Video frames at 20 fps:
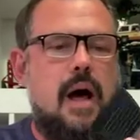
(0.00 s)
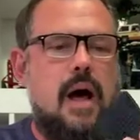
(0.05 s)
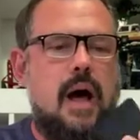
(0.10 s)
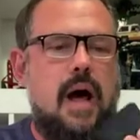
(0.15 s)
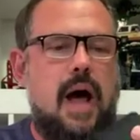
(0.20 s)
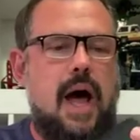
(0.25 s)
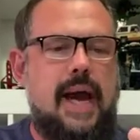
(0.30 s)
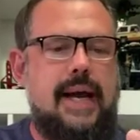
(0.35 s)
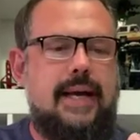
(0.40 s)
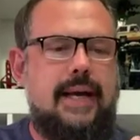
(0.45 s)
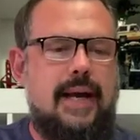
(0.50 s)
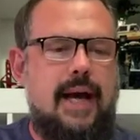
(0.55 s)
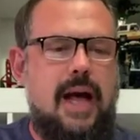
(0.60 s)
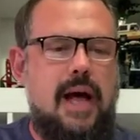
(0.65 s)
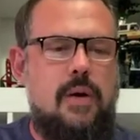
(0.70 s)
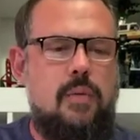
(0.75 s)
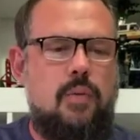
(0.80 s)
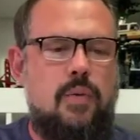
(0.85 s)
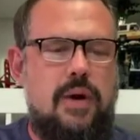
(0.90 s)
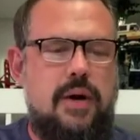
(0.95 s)
I
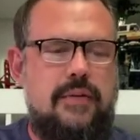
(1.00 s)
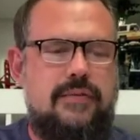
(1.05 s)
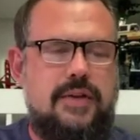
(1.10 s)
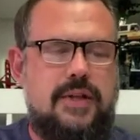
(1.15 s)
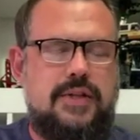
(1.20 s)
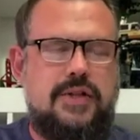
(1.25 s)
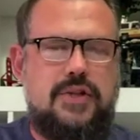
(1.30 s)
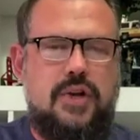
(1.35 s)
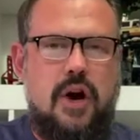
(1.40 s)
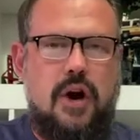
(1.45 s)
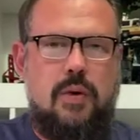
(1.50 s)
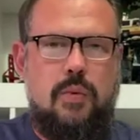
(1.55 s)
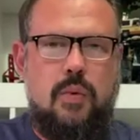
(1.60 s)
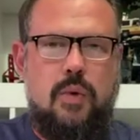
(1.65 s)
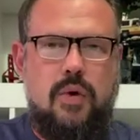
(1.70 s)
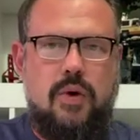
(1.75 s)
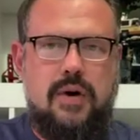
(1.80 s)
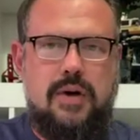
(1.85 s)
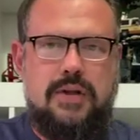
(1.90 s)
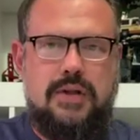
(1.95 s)
got one of the Star
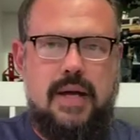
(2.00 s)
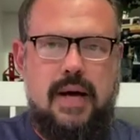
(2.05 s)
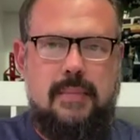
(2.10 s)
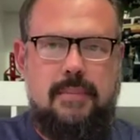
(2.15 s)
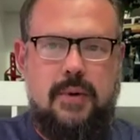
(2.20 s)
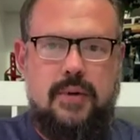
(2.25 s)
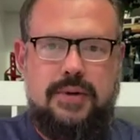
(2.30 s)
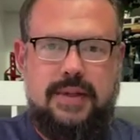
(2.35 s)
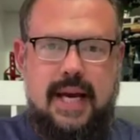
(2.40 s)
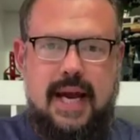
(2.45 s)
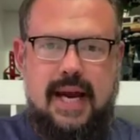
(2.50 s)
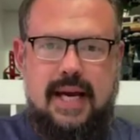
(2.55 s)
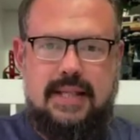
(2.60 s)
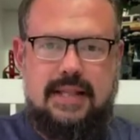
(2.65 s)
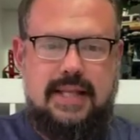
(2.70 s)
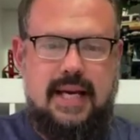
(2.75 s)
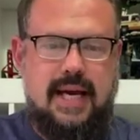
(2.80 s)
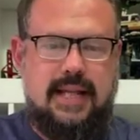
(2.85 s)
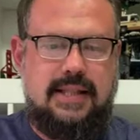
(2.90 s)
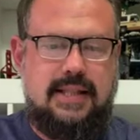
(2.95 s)
Wars mosaic
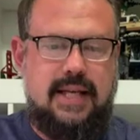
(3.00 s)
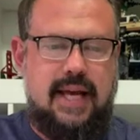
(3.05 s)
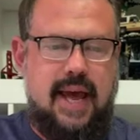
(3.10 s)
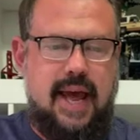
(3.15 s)
sets,